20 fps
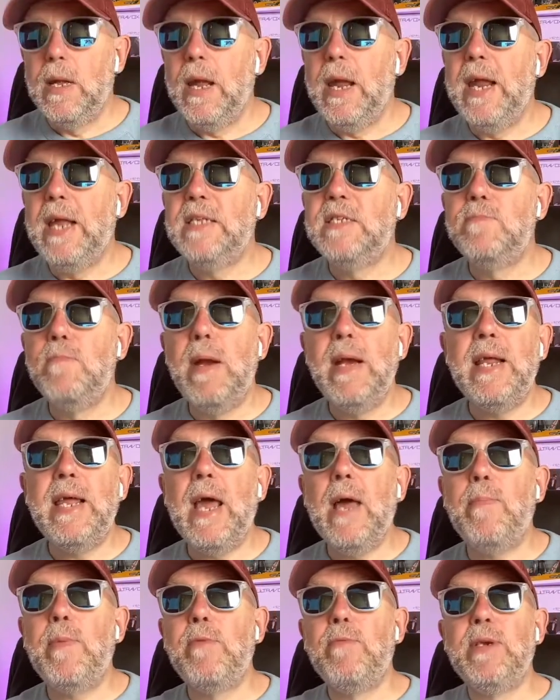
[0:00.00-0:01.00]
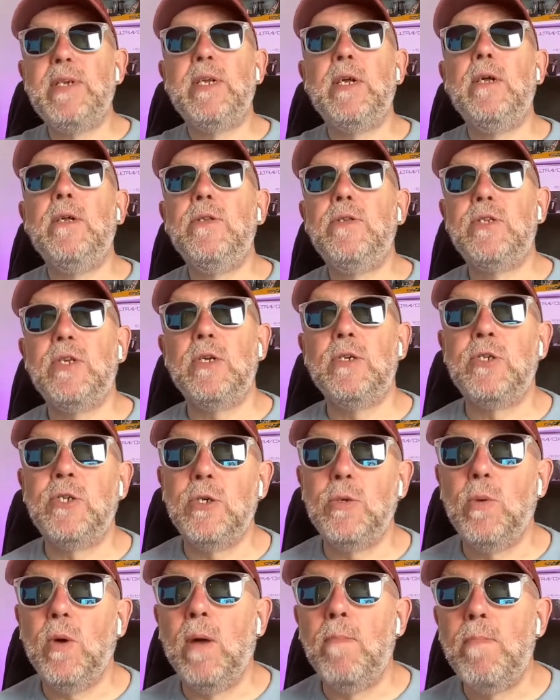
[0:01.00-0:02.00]
It's many happy returns
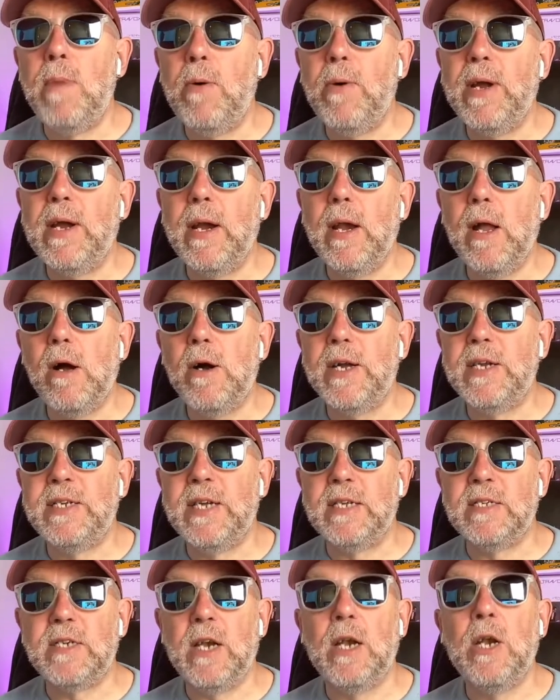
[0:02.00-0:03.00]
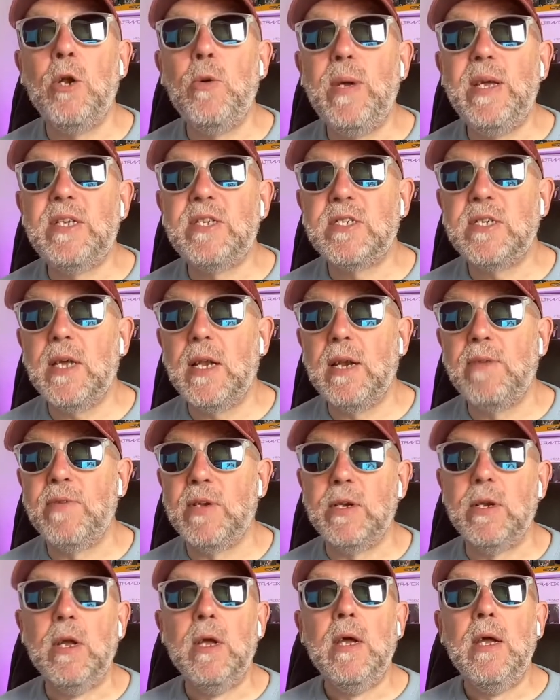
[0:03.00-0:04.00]
to American architect Louis
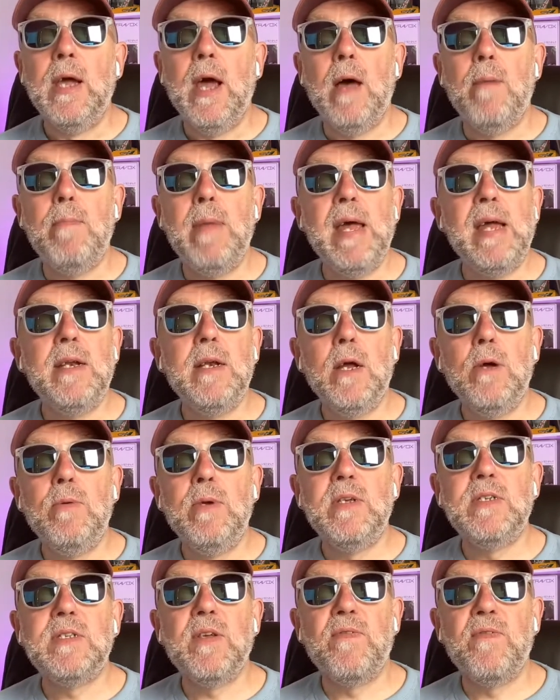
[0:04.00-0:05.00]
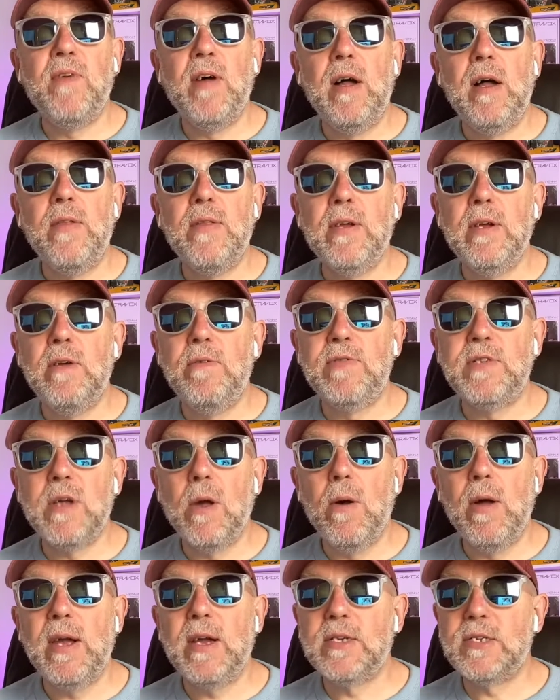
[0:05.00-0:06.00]
Sullivan, a man known as the father of
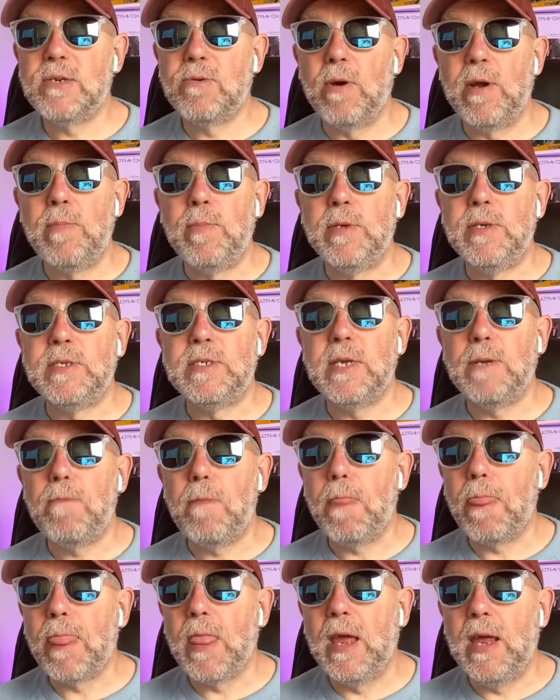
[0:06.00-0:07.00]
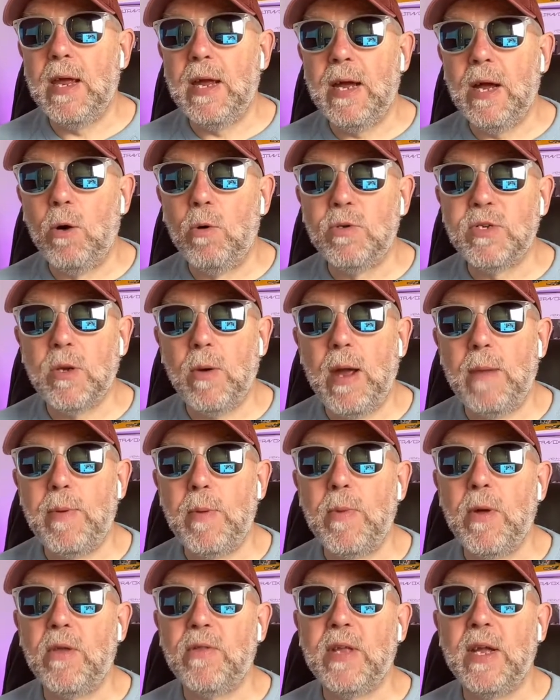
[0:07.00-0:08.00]
skyscrapers. Uh, also, happy
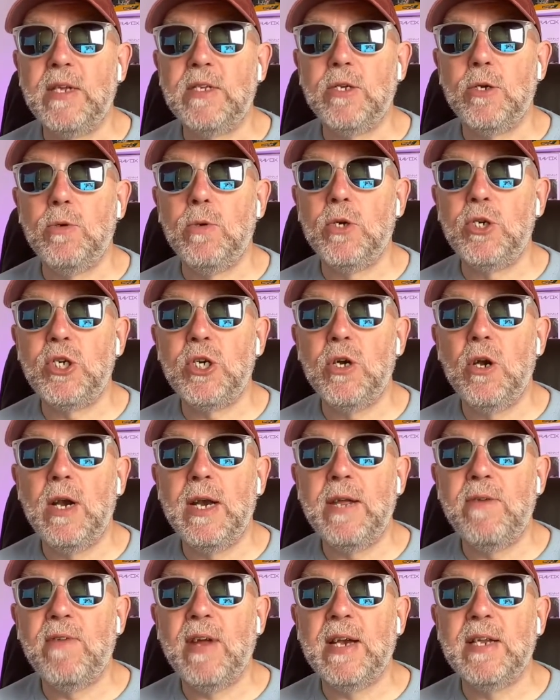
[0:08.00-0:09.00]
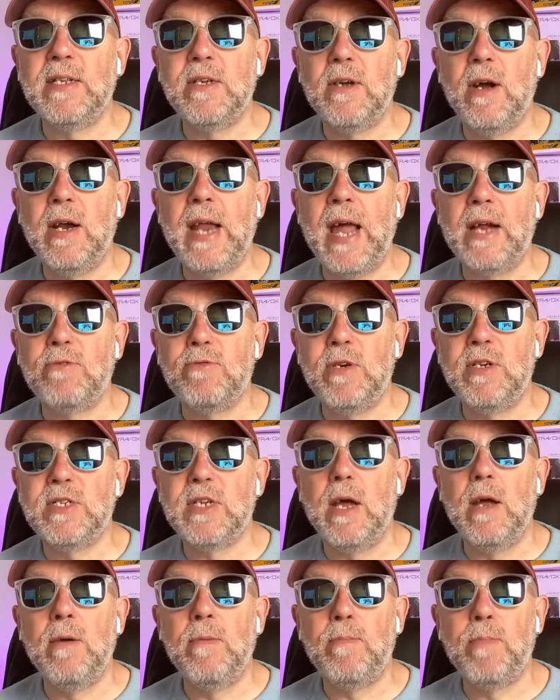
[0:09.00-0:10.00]
birthday to Shirley Valentine actress
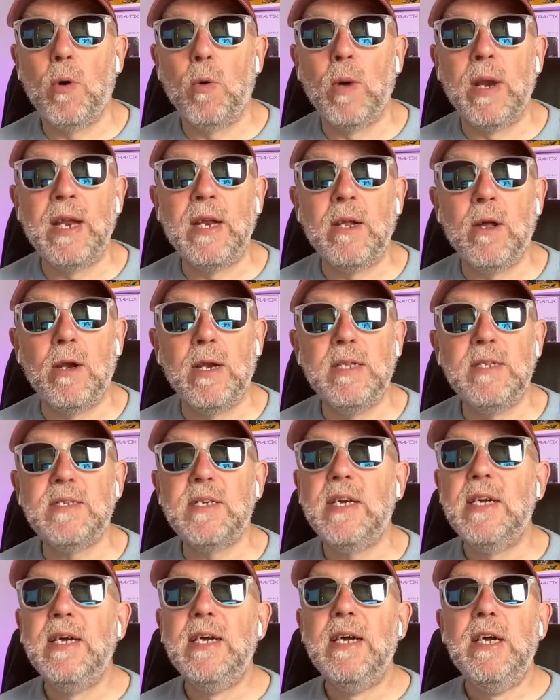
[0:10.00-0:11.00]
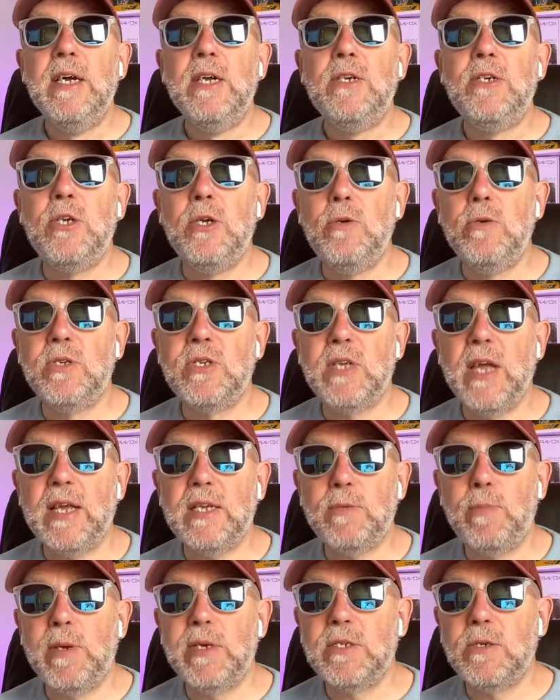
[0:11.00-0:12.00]
Pauline Collins, to
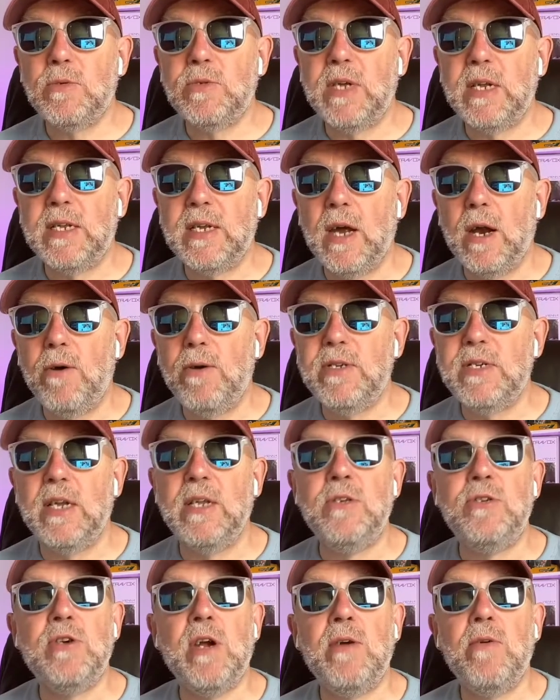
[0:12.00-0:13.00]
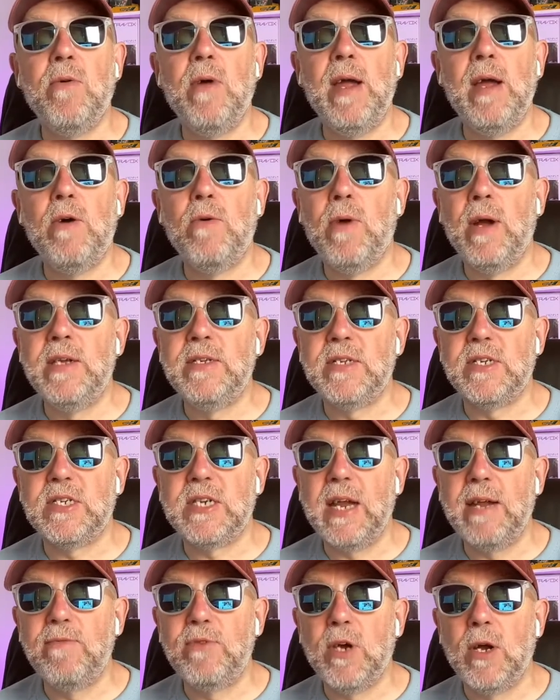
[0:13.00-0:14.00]
Sex Pistols guitarist and General Hellraiser
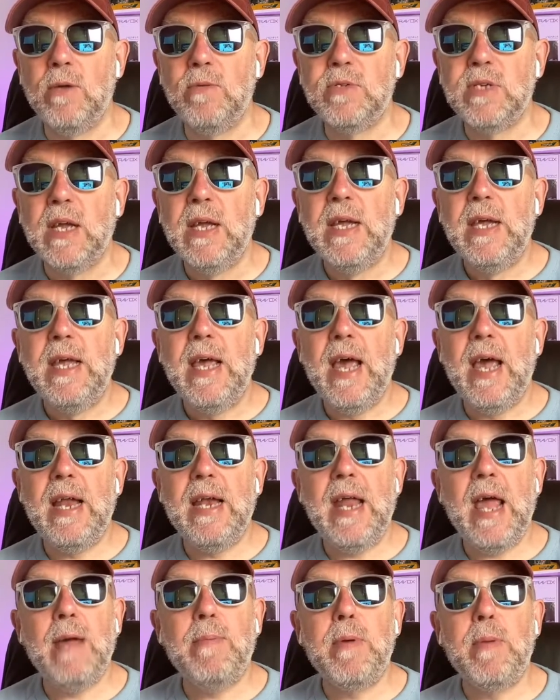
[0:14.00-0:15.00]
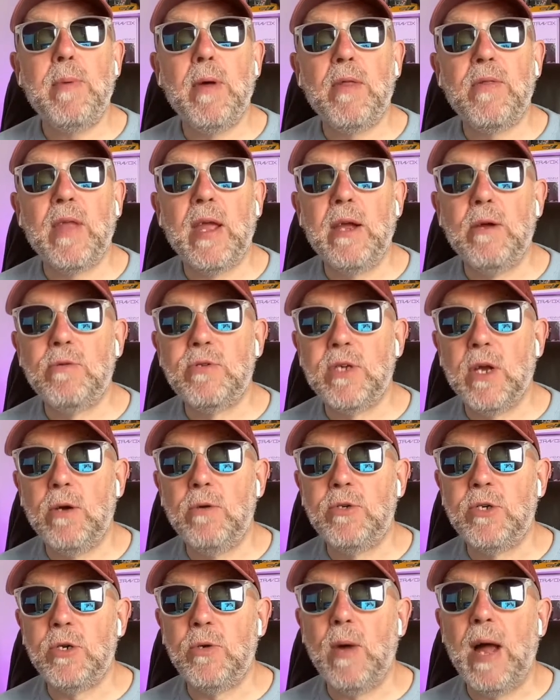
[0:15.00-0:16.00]
Steve Jones, and happy birthday also
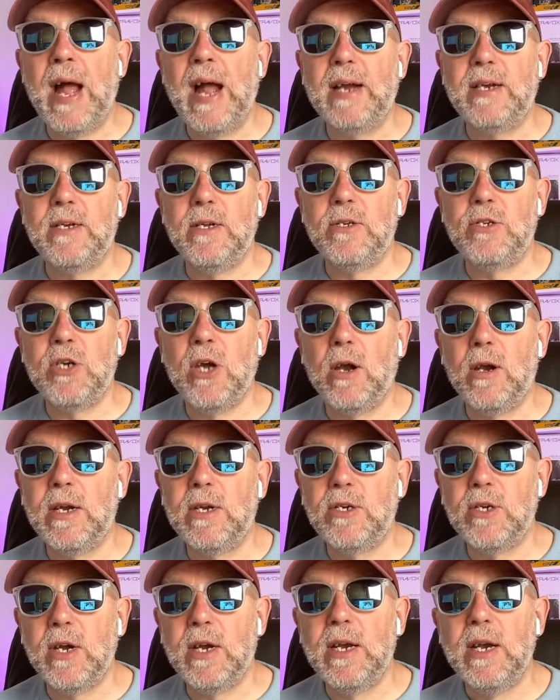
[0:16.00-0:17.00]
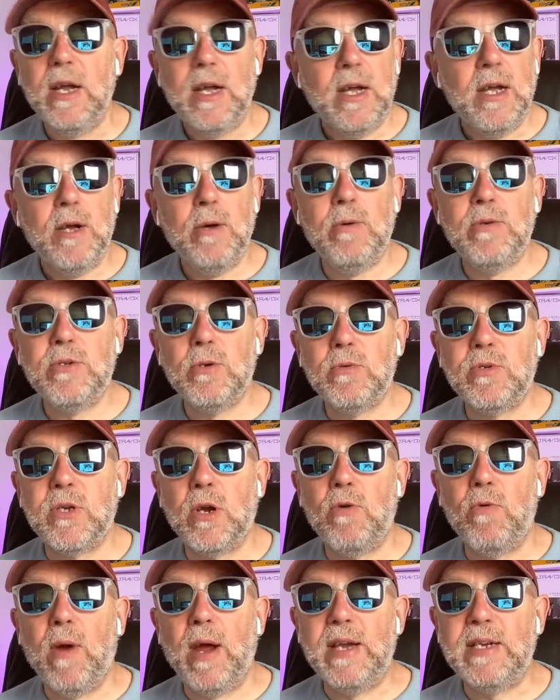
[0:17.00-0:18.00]
to actor Charlie Sheen, who was
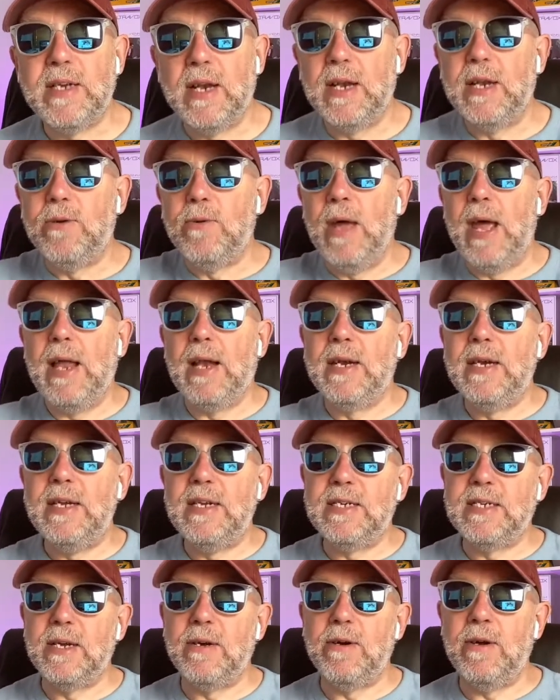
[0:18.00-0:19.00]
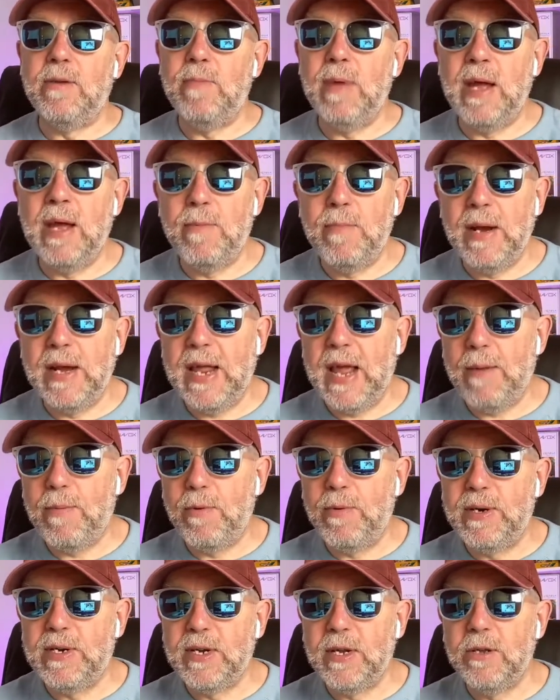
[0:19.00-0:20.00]
also raised a little hell in his time. Uh, many happy
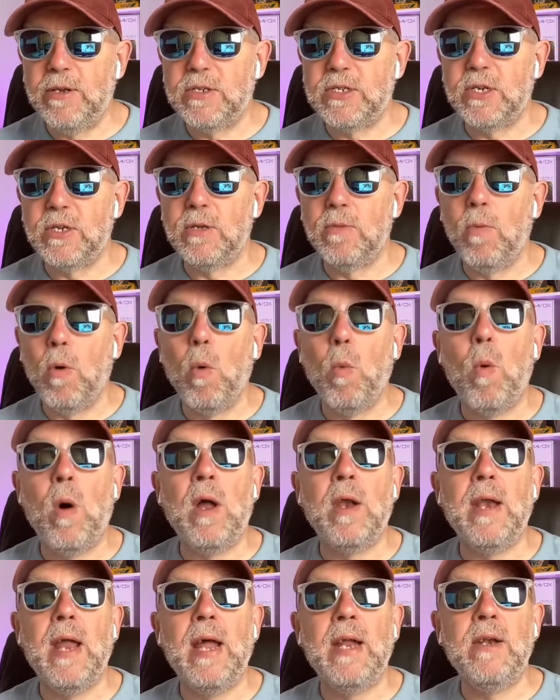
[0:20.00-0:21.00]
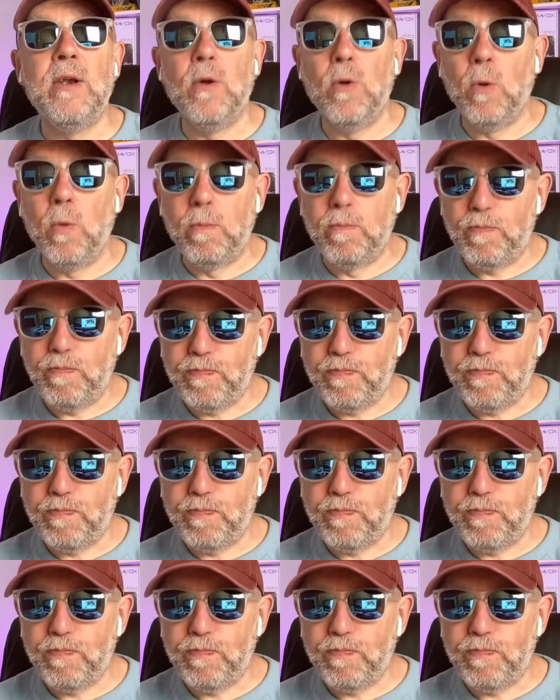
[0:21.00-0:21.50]
returns to them, one and all.